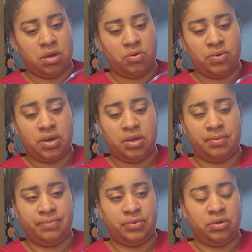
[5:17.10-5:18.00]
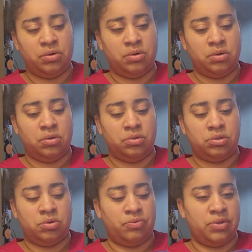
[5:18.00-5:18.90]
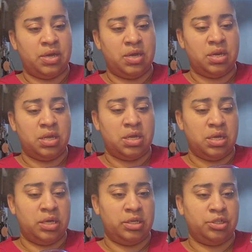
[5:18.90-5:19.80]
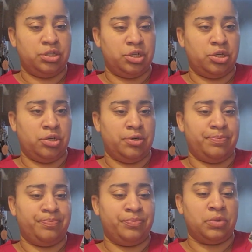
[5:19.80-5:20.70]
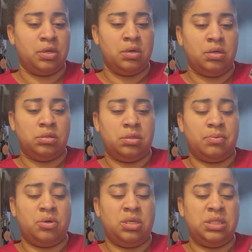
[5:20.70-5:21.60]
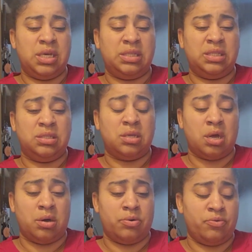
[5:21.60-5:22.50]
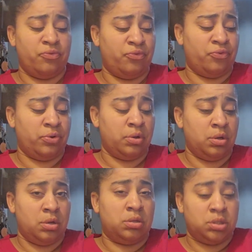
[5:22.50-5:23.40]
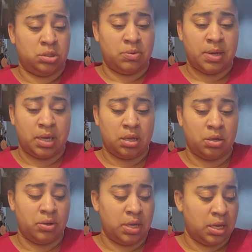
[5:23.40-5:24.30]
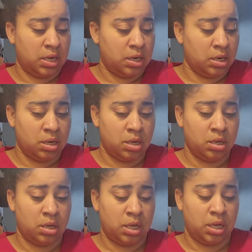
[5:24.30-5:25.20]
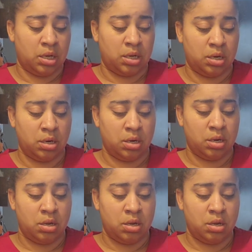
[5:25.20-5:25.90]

alright, so that is secure. So I'm going to take this off so I can go ahead and